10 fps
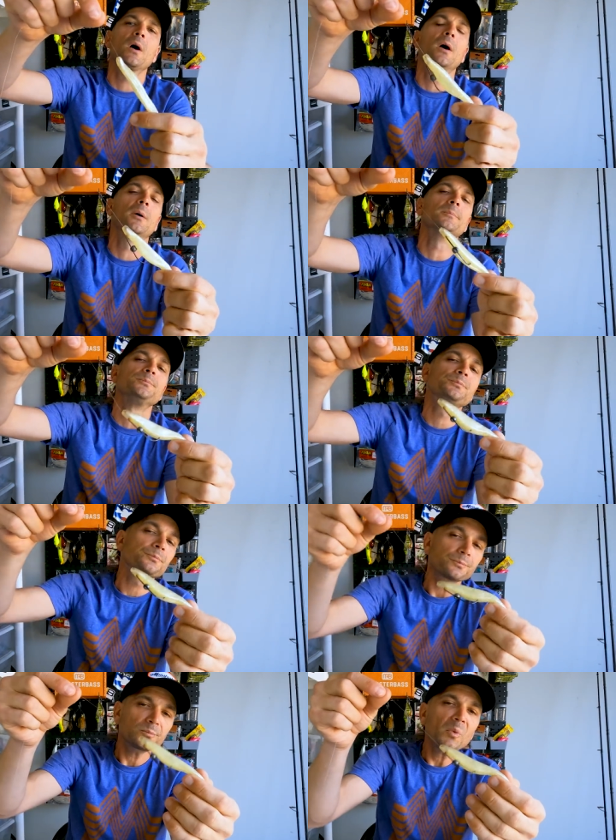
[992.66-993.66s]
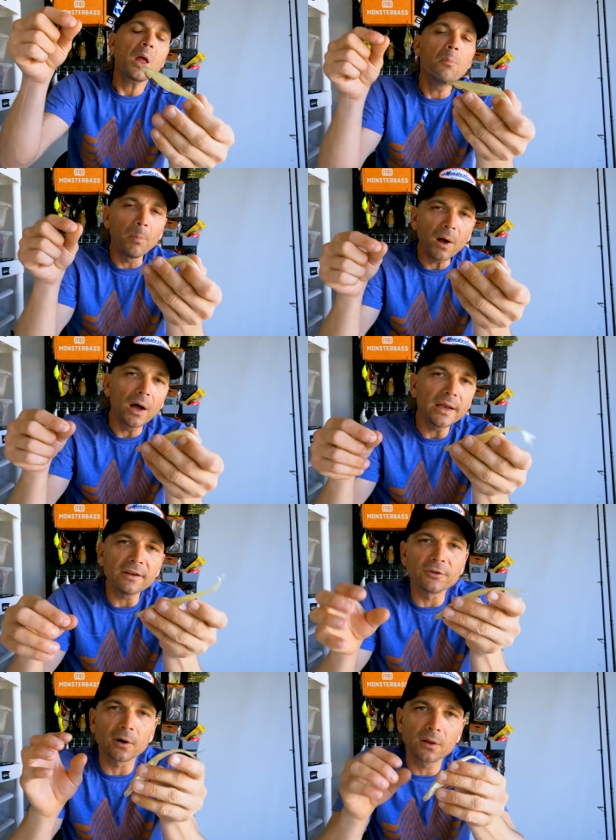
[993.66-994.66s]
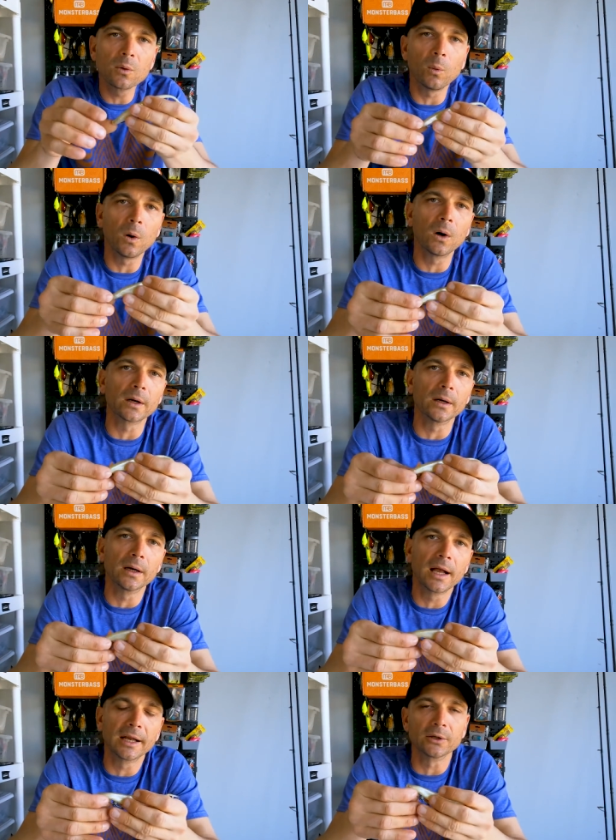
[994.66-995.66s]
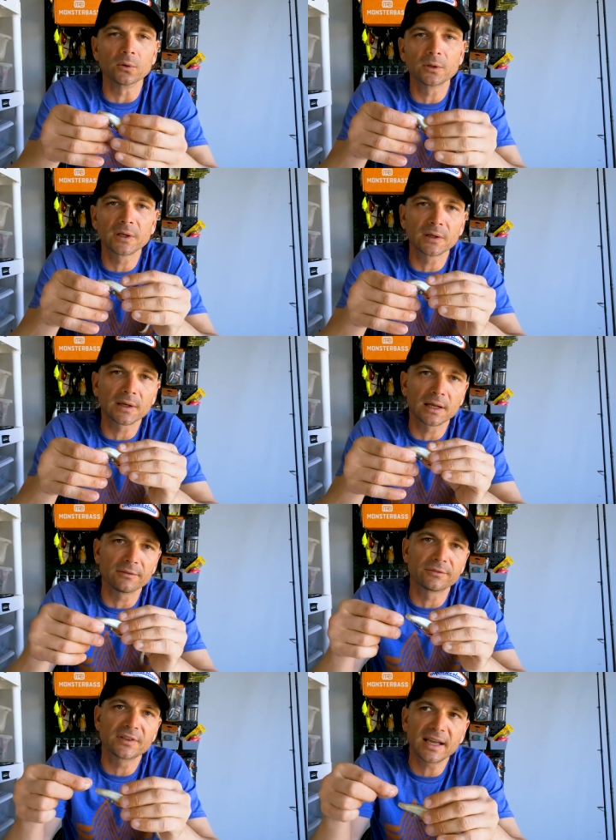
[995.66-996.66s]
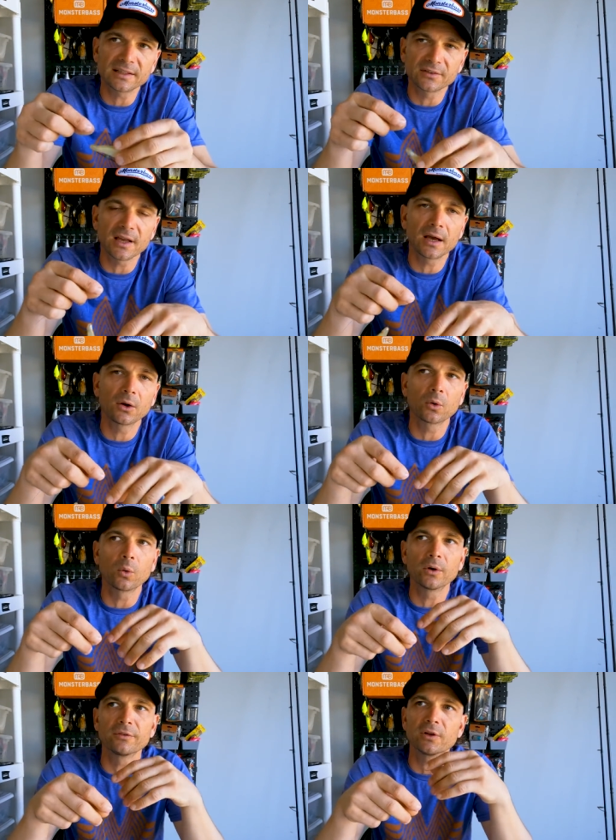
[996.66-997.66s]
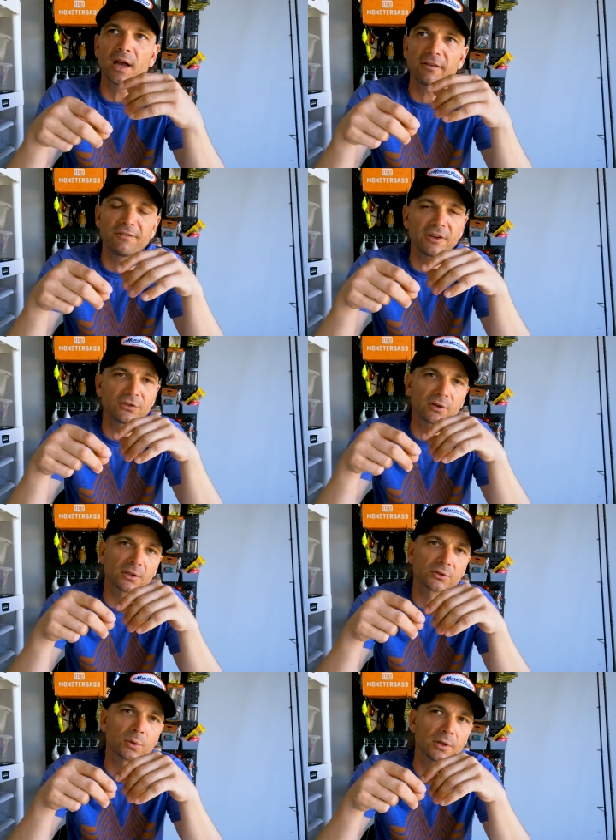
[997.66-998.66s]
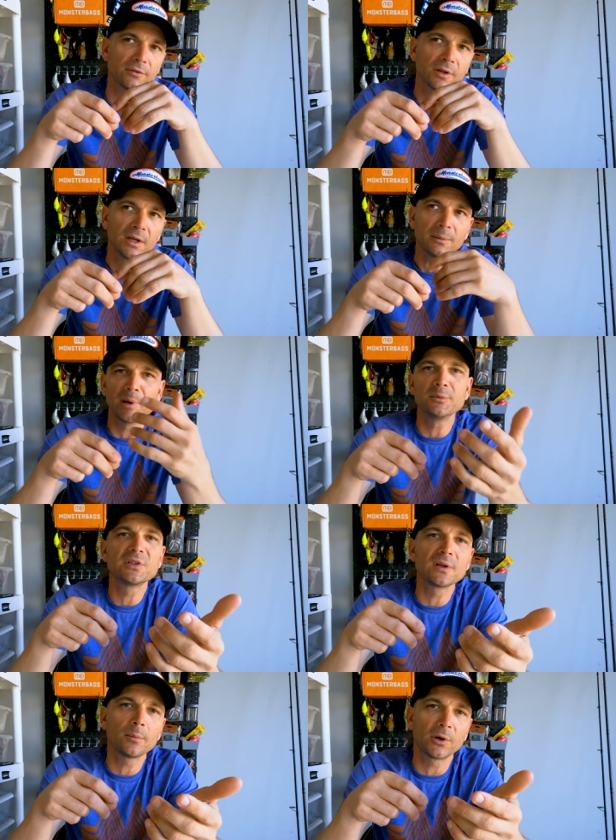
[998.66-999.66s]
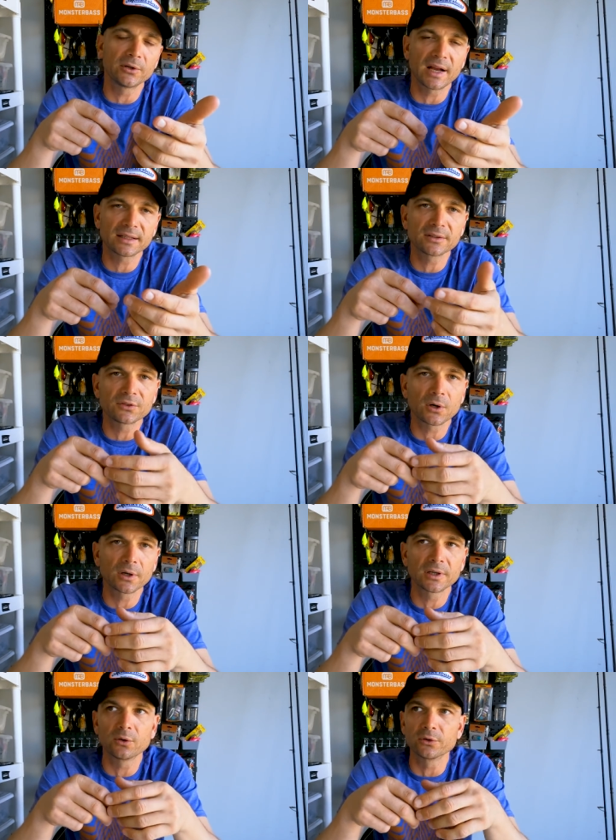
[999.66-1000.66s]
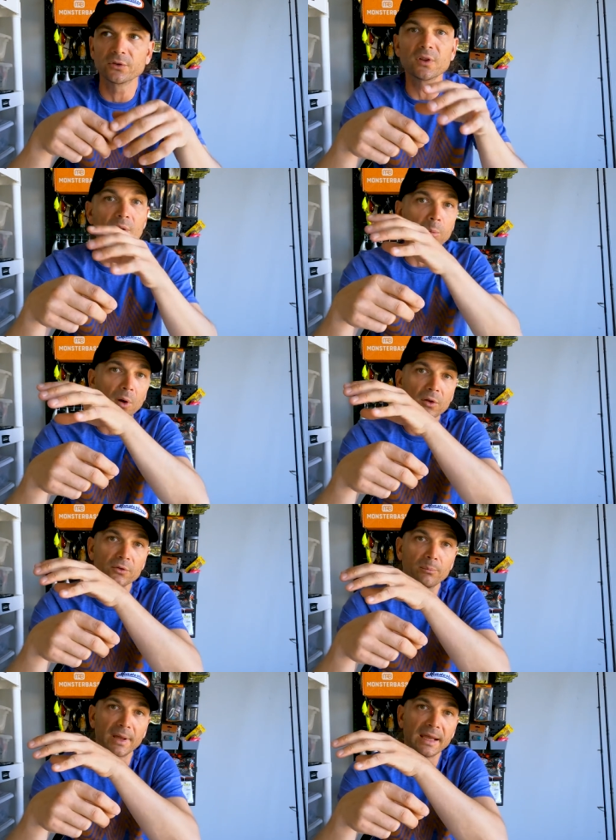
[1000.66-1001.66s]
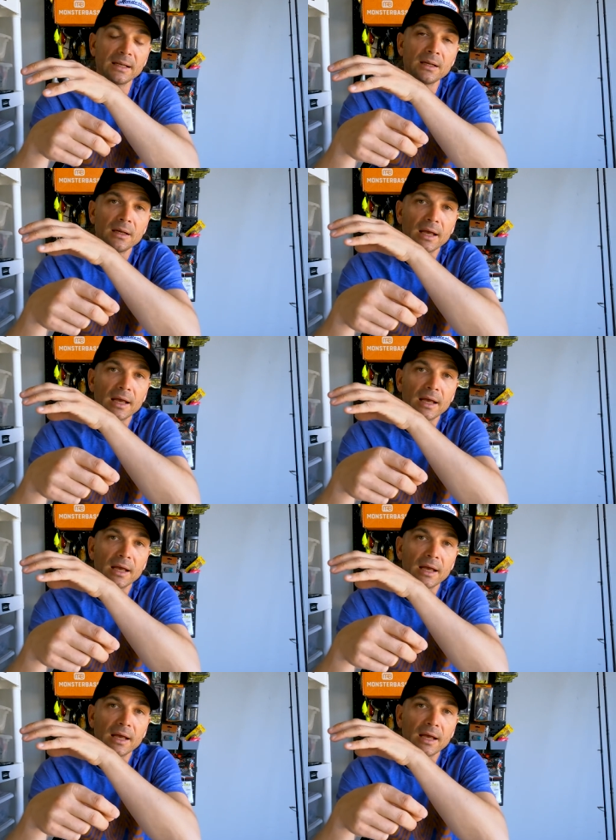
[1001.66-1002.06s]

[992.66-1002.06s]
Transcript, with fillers: um, but if you're on the water and you're looking to kind of test out or if you have fish that are sort of maybe you see them on your ActiveTarget or you see the balls of bait